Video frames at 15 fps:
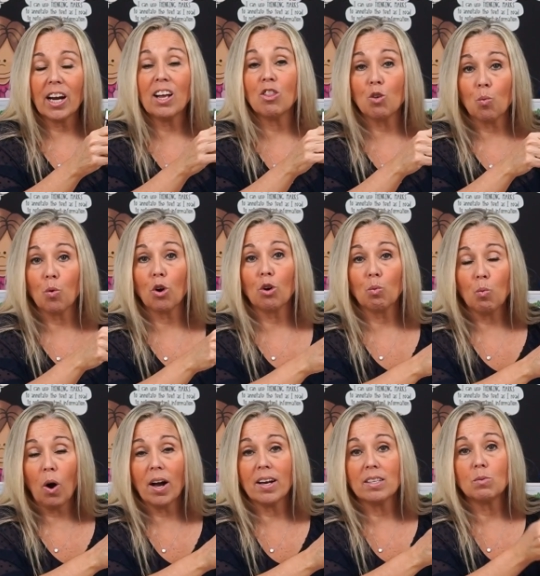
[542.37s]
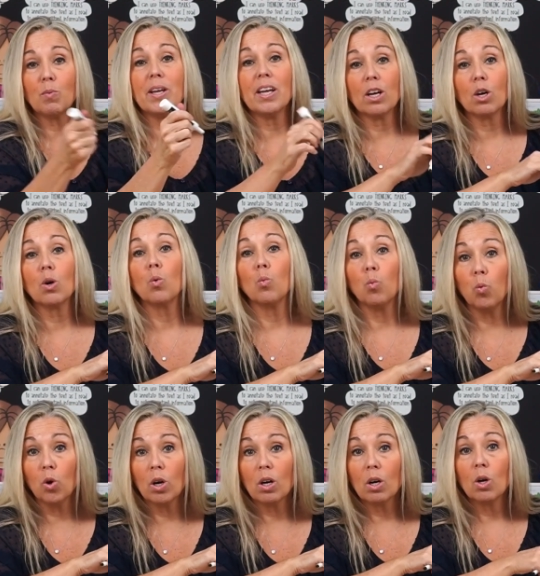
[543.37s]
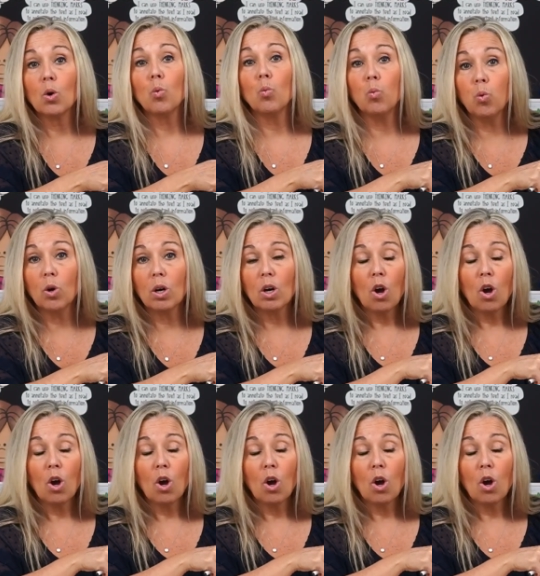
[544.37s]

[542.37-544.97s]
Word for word: in the word was? We hear w, w.